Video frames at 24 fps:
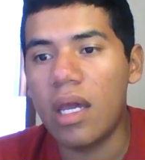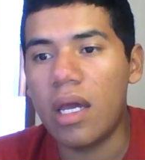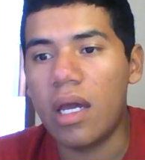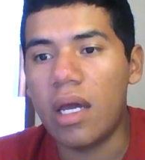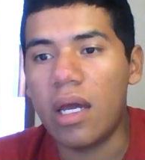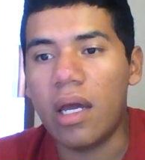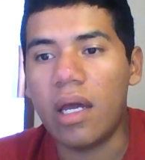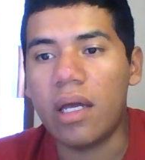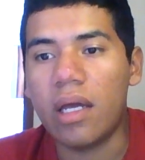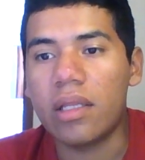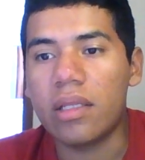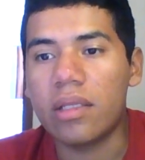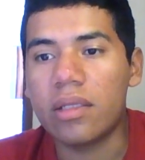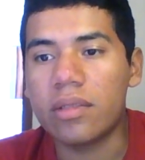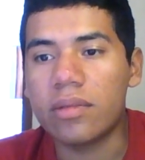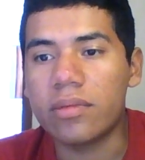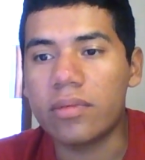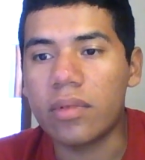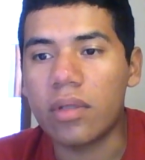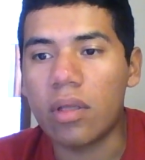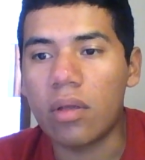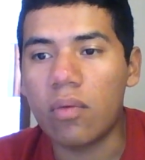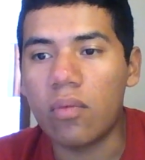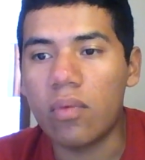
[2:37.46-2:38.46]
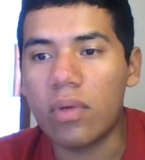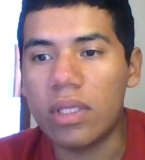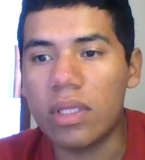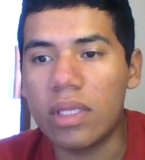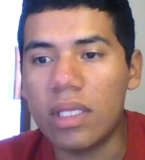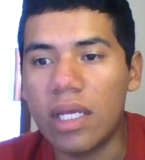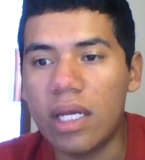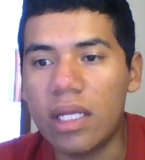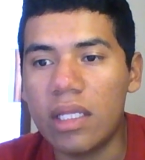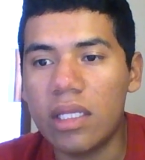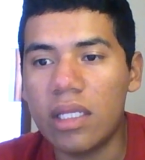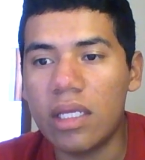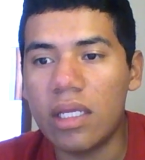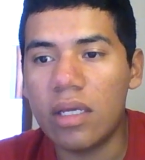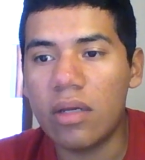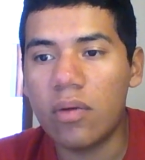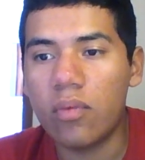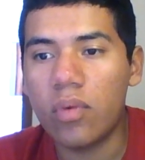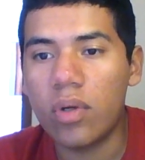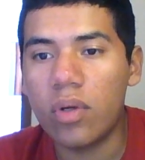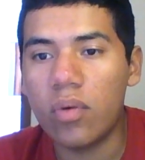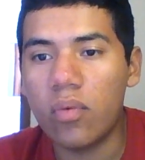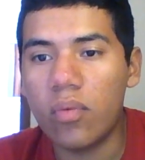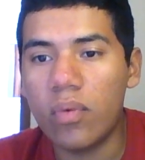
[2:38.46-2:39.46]
And with that,
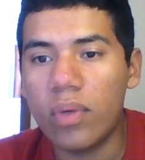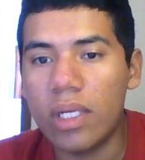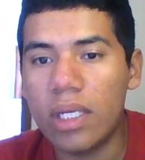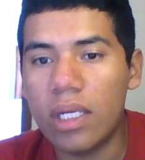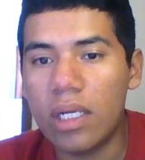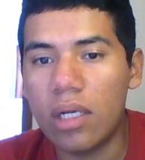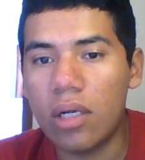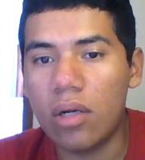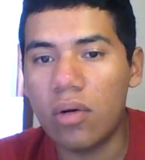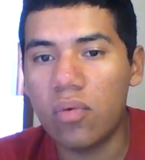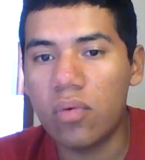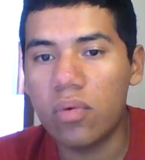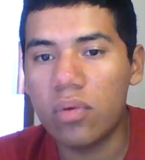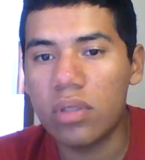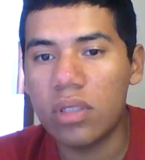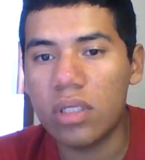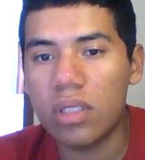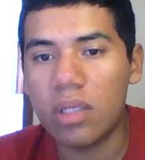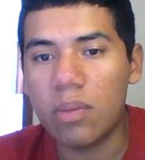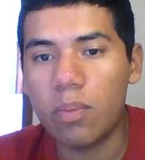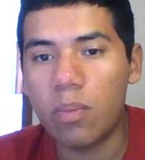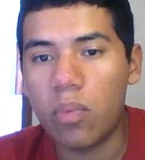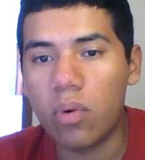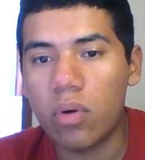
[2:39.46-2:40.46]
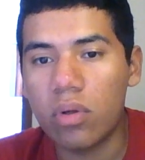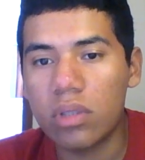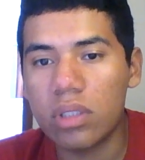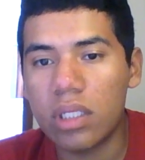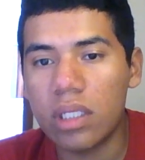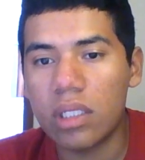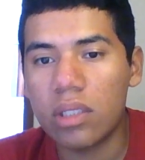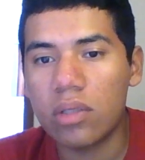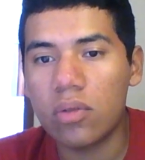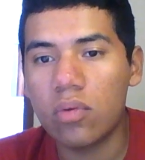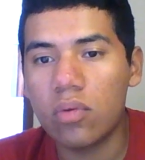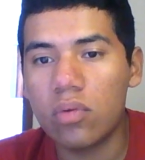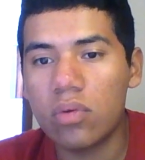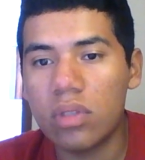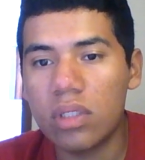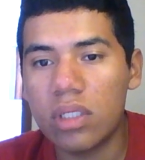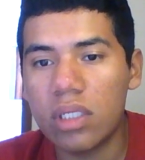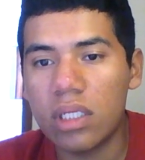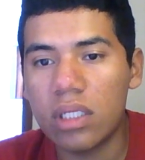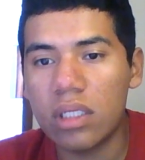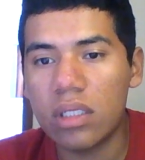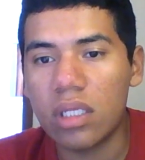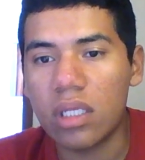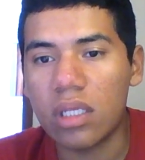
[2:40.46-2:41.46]
we will lose important
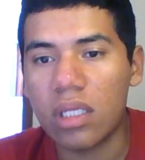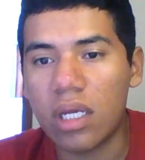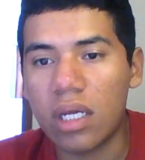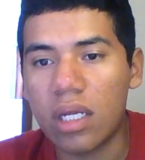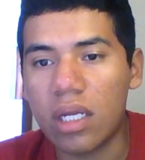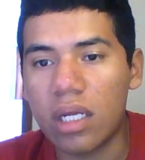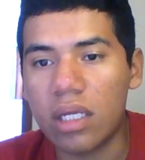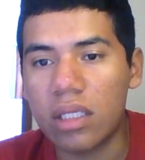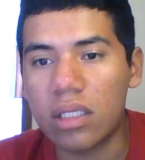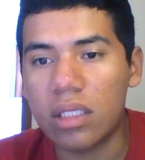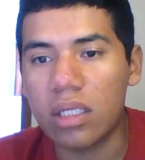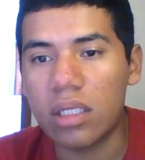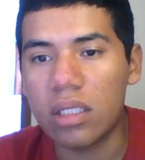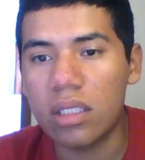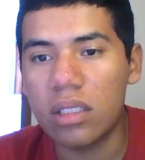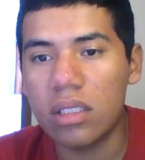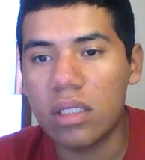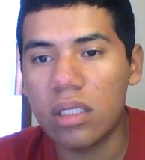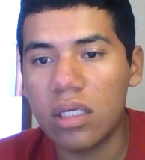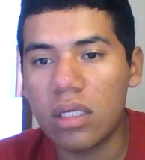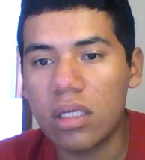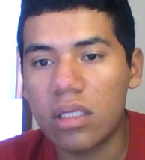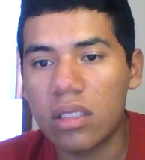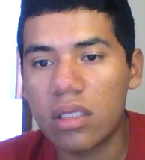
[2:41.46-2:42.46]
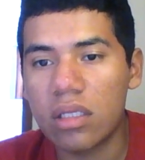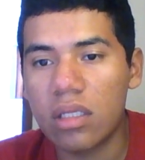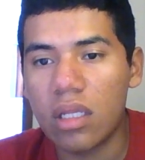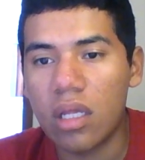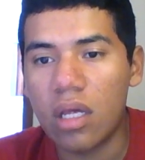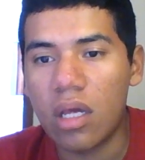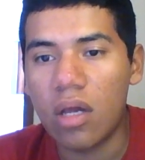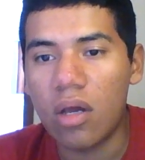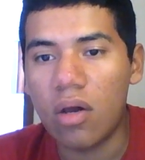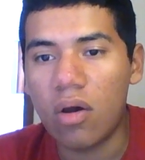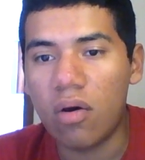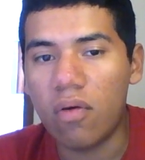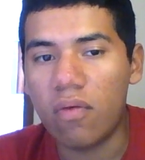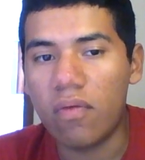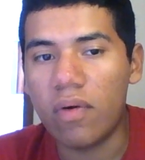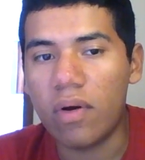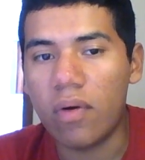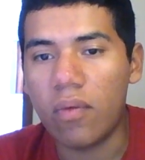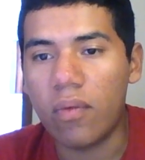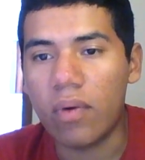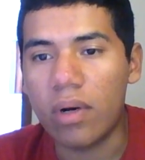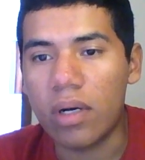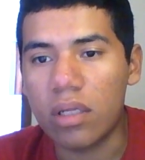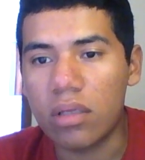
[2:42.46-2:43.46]
nutrients and characteristics of
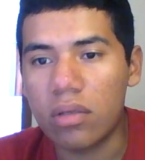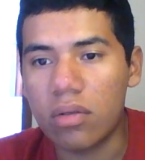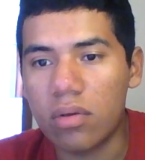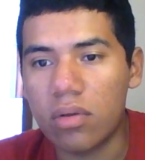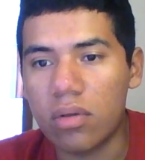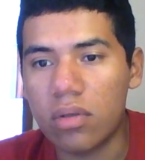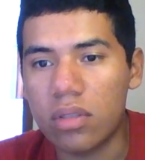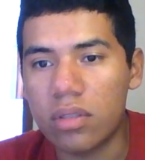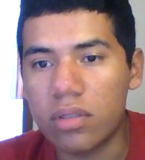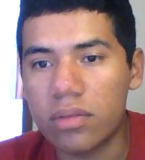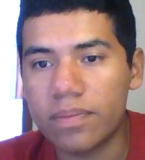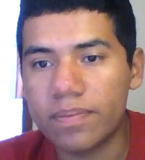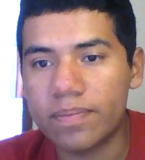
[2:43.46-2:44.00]
our soils.